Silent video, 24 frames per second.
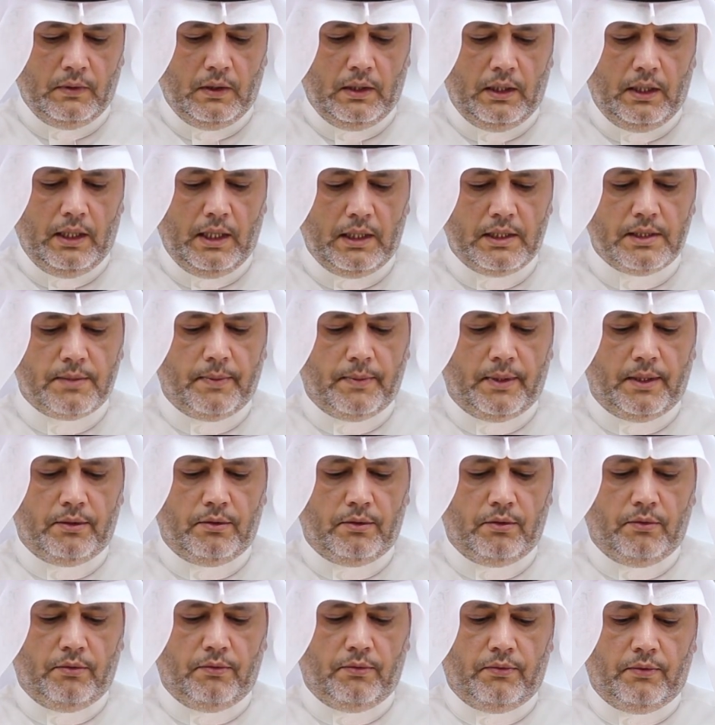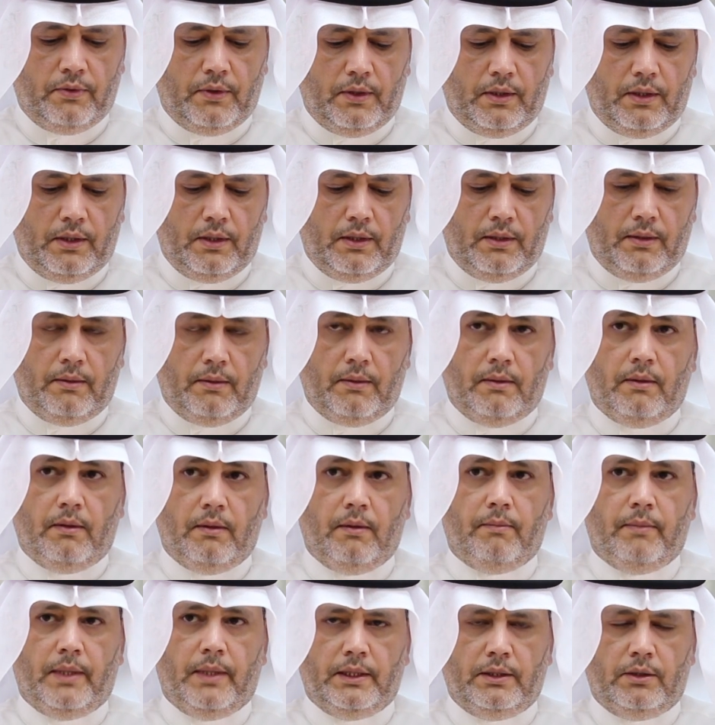Next part of
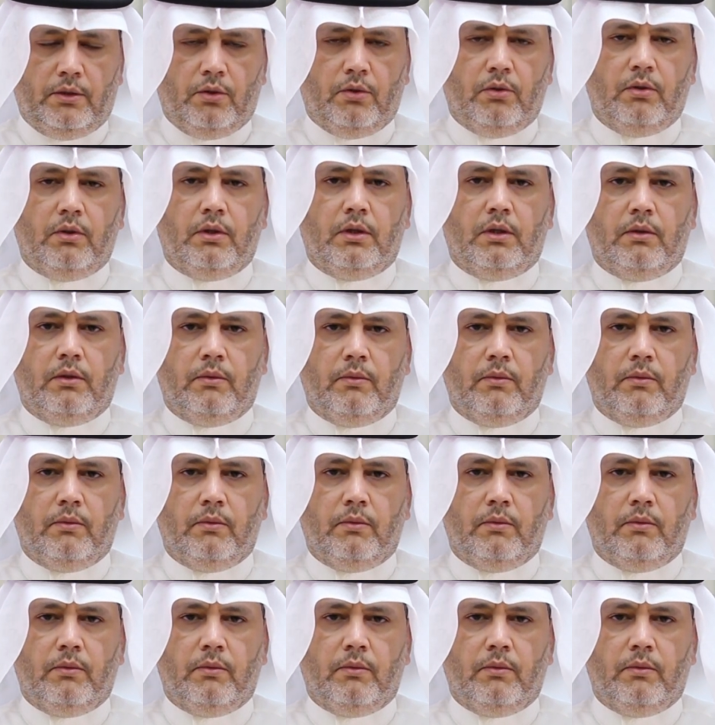my talk